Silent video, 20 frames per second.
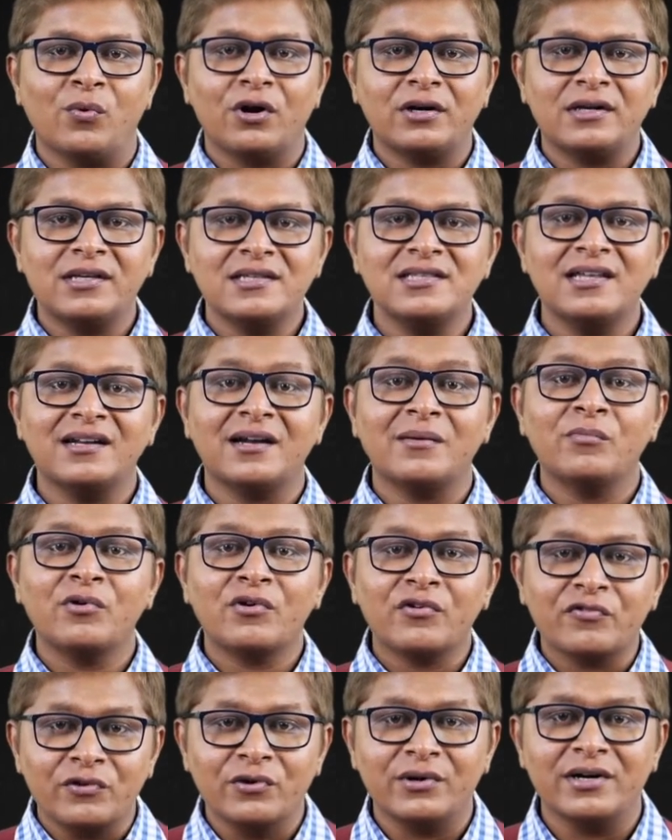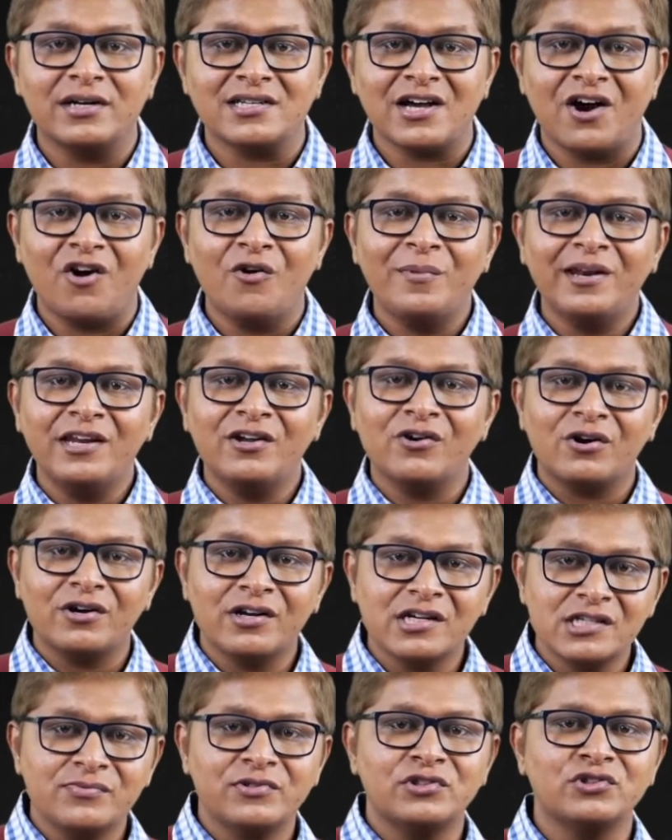what is the number of units, how many
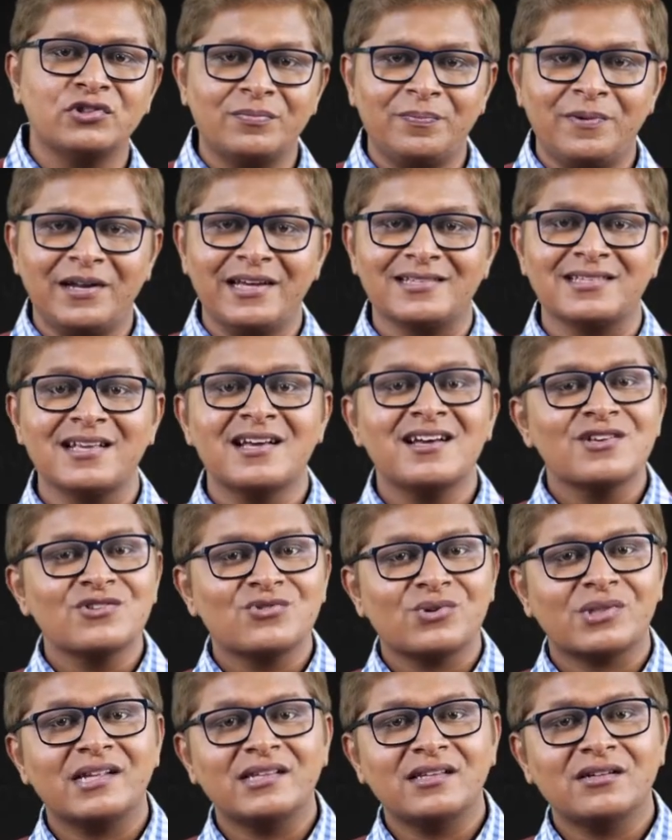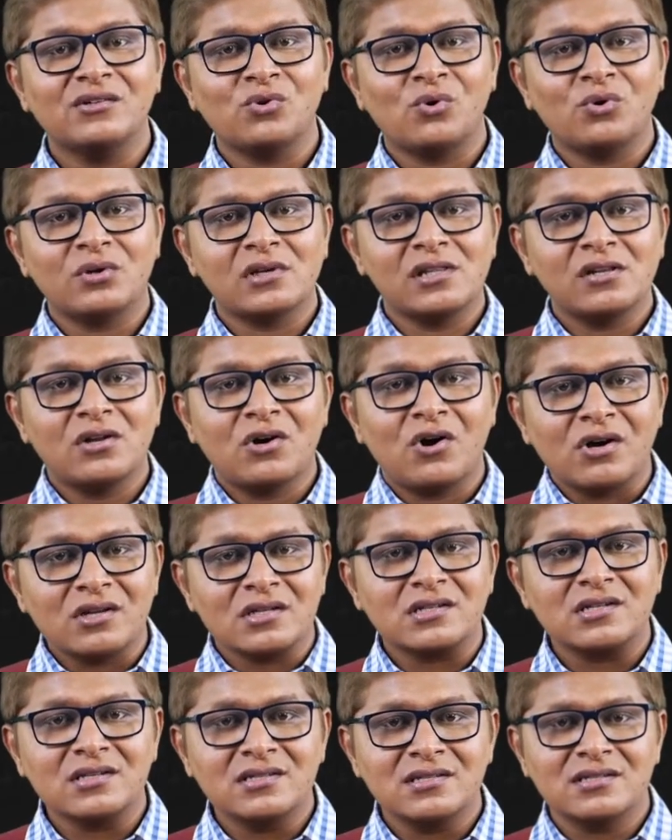orders we should place so that the total
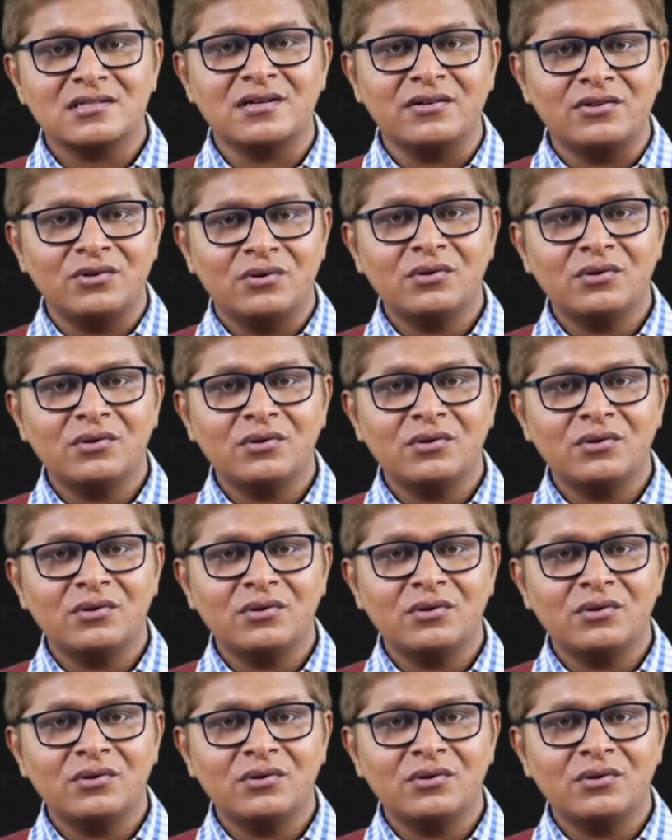cost is